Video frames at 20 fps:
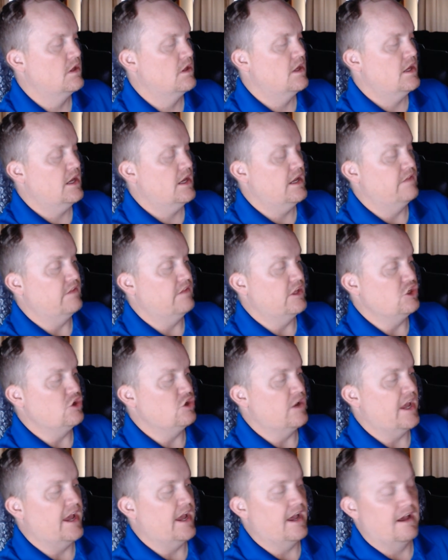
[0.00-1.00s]
And then you
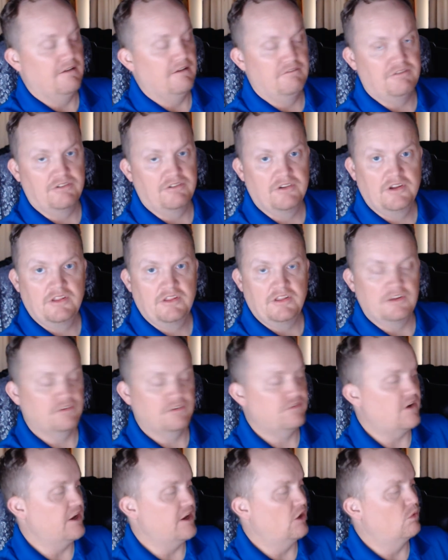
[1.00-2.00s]
have this
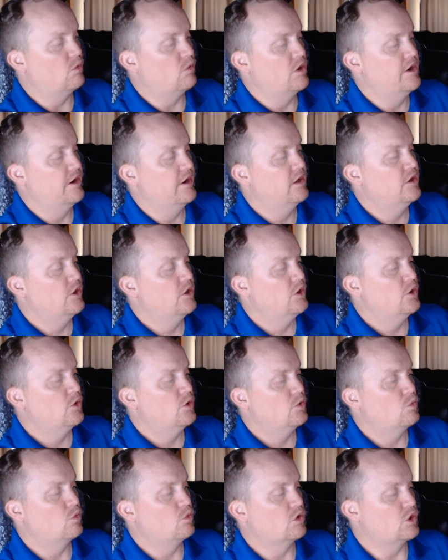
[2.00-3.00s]
final one
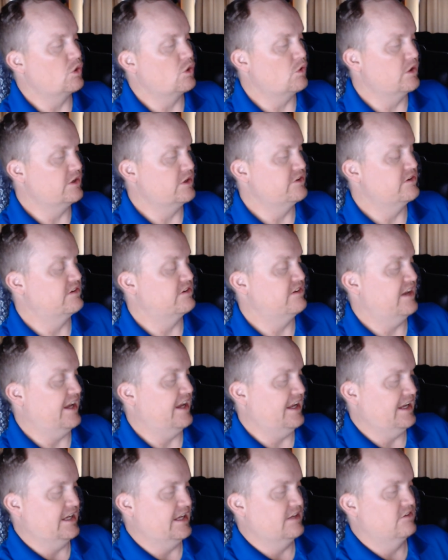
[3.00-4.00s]
we're going to say
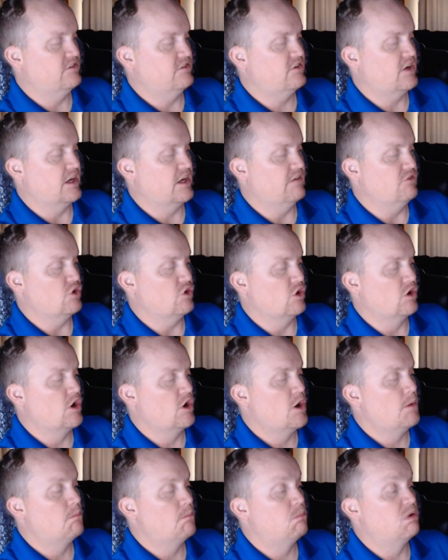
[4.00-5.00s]
is kind of your
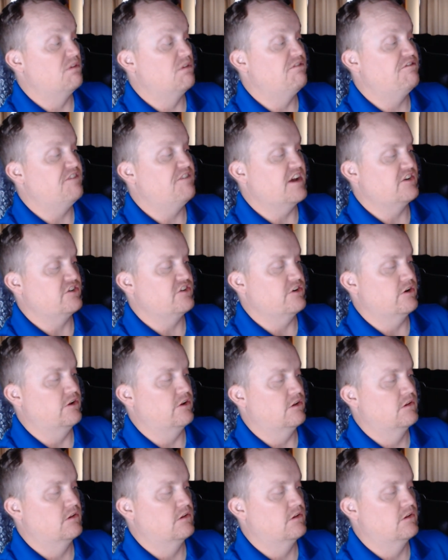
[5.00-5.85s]
professional.